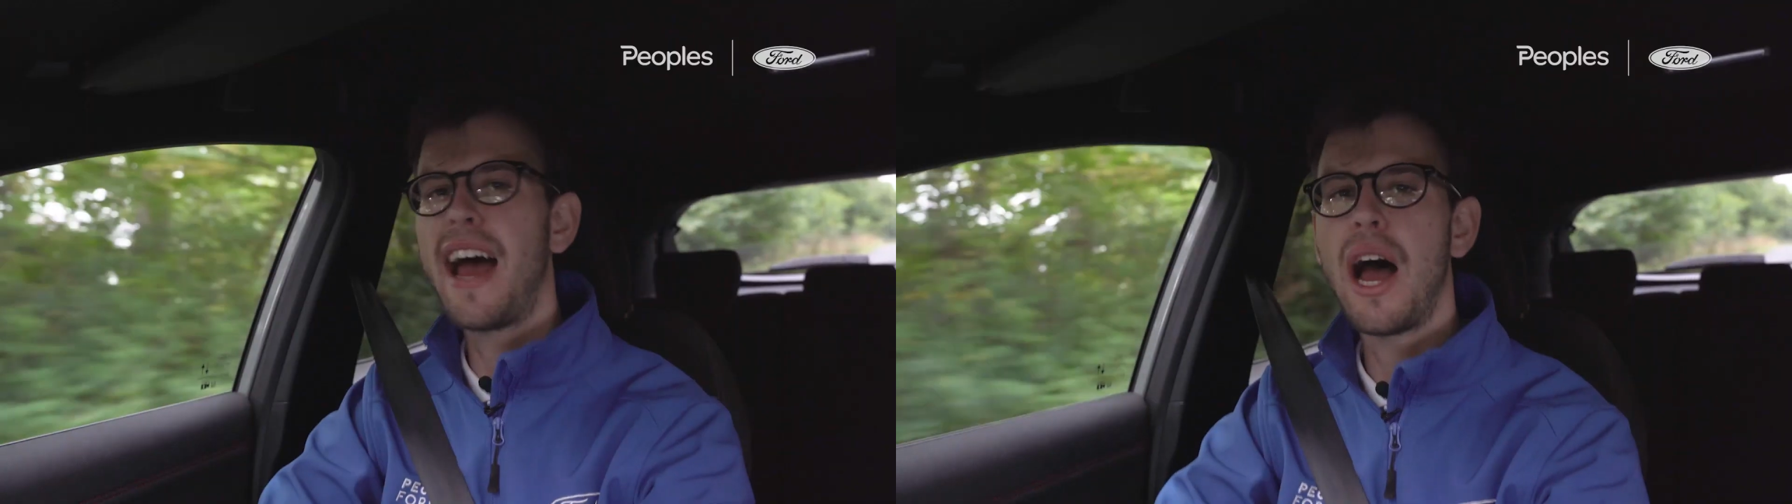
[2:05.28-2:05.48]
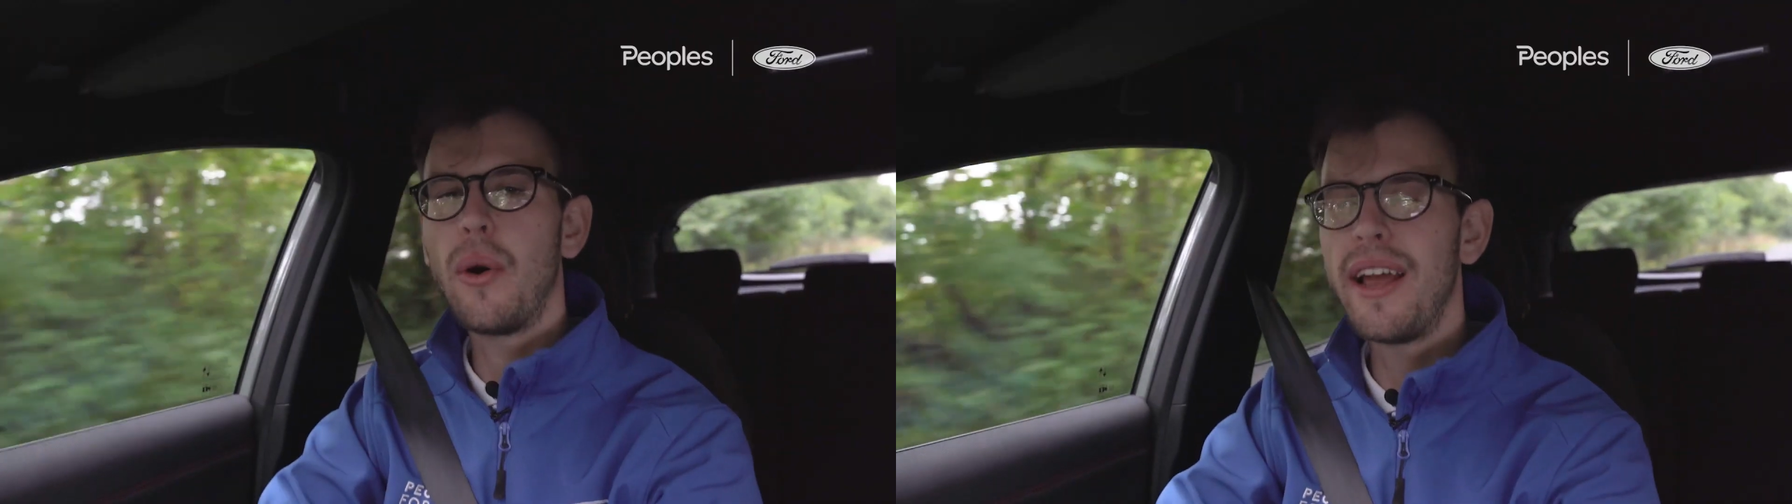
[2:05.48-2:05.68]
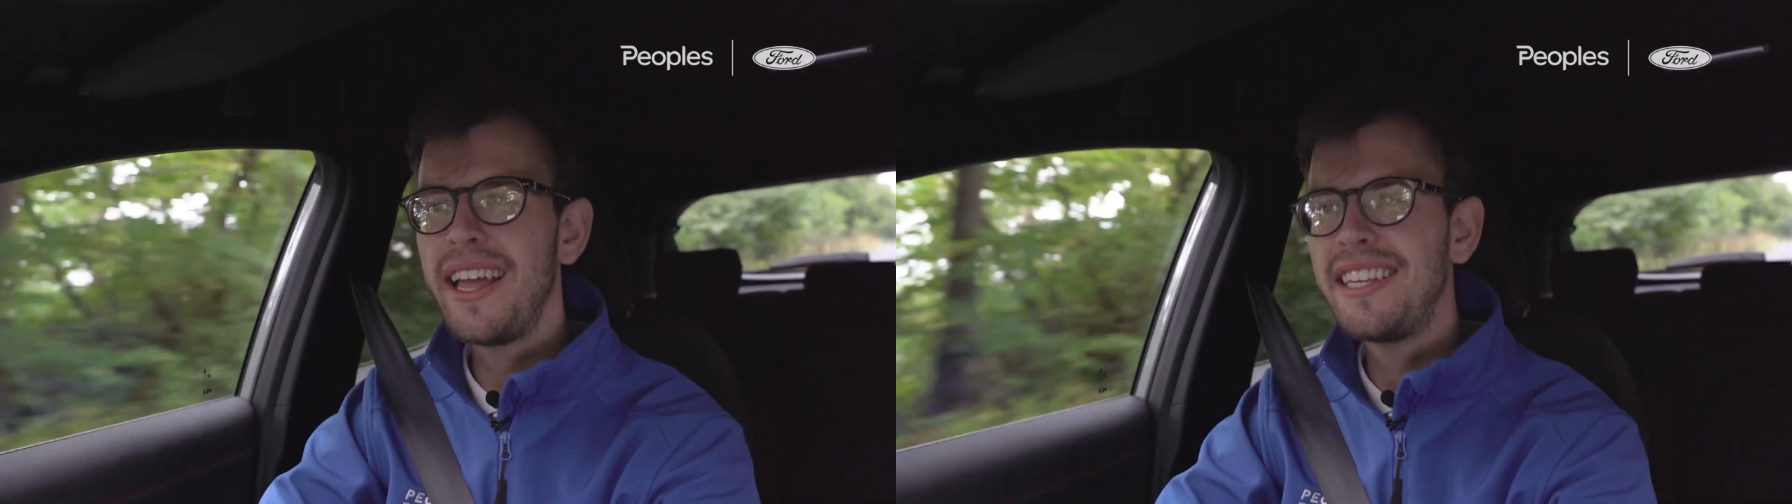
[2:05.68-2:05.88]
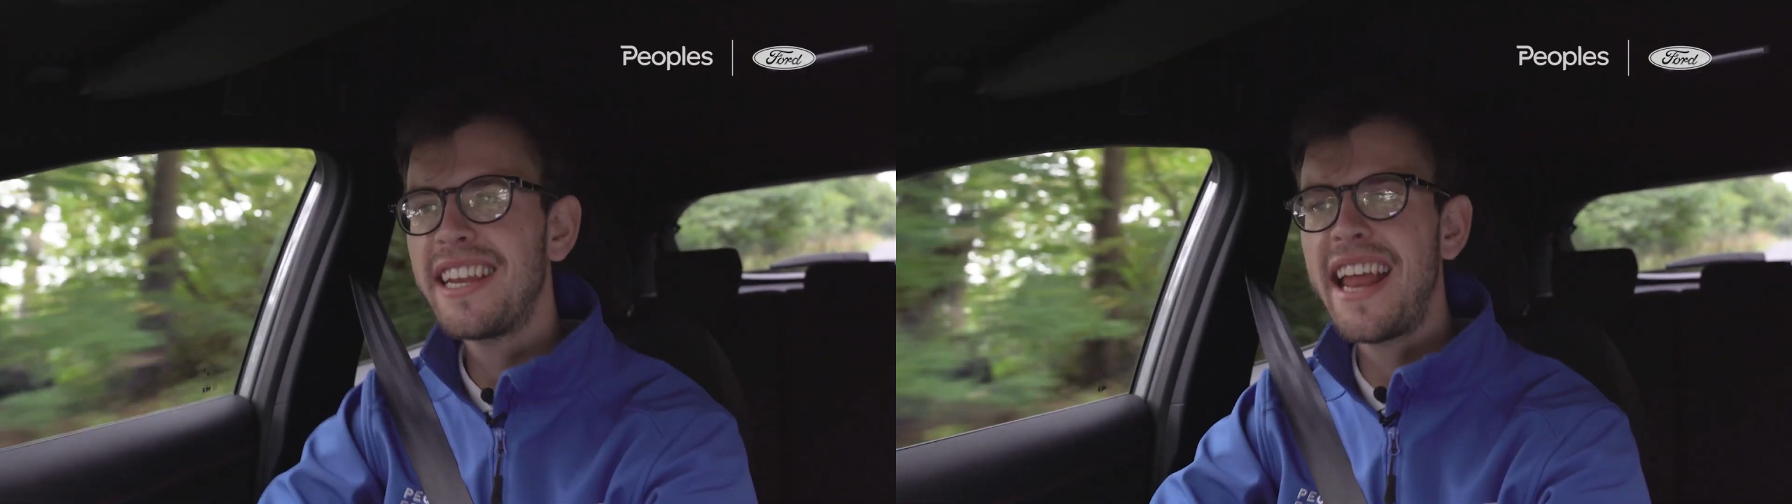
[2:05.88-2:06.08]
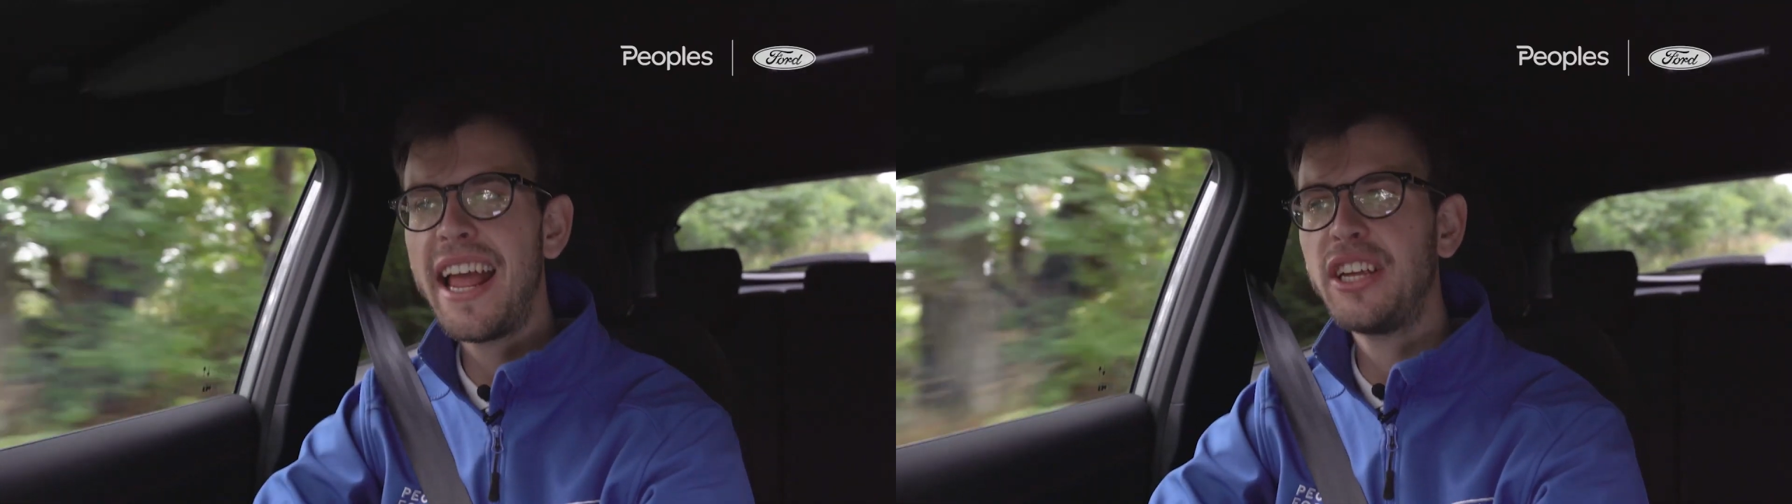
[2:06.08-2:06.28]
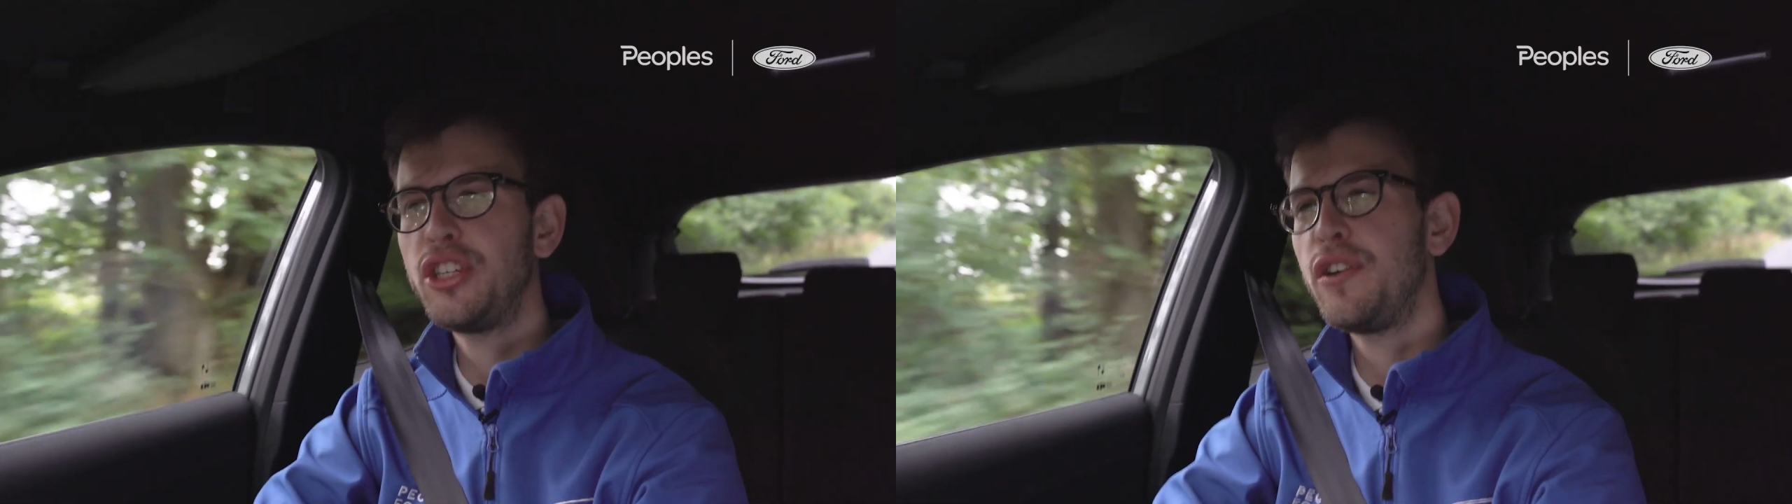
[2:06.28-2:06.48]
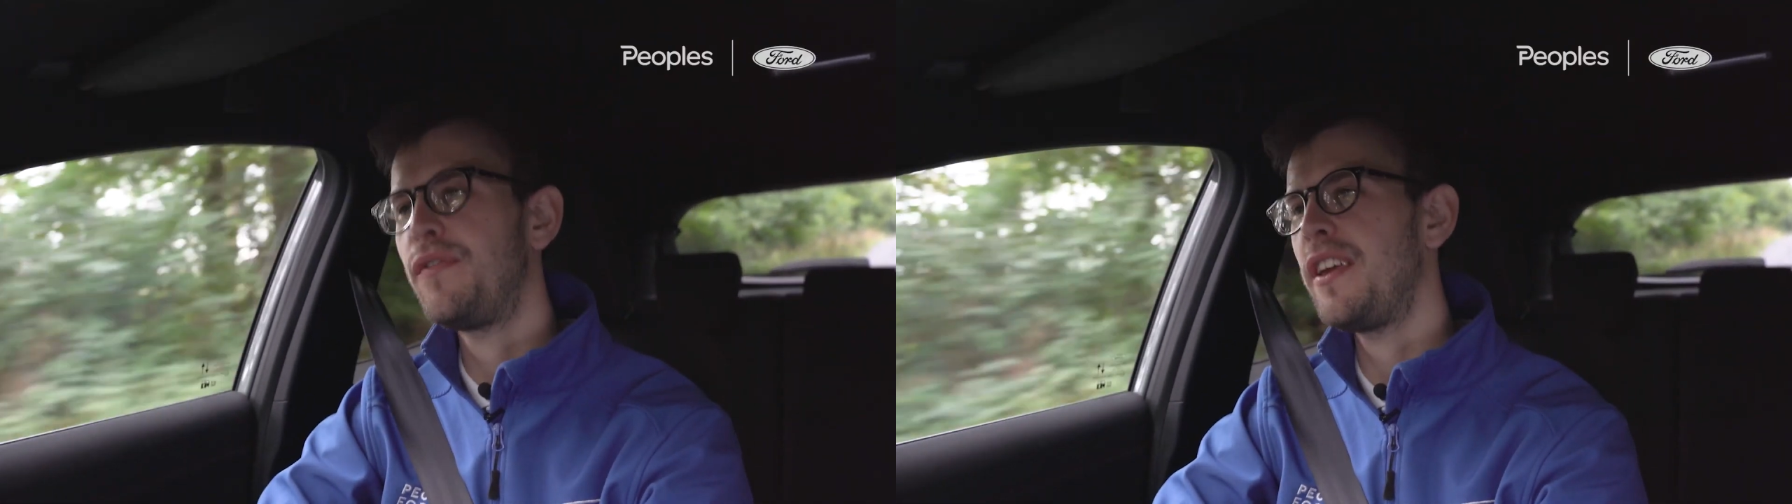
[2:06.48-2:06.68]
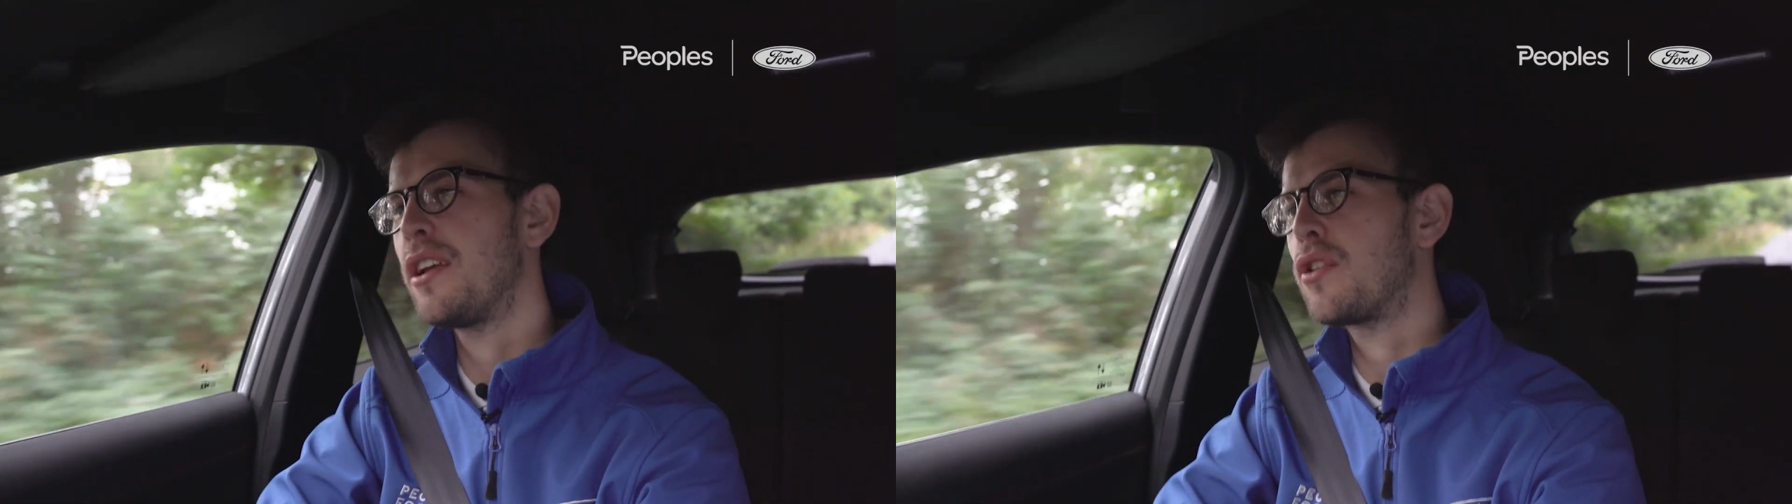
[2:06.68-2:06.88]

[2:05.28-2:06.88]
Now, it is an SUV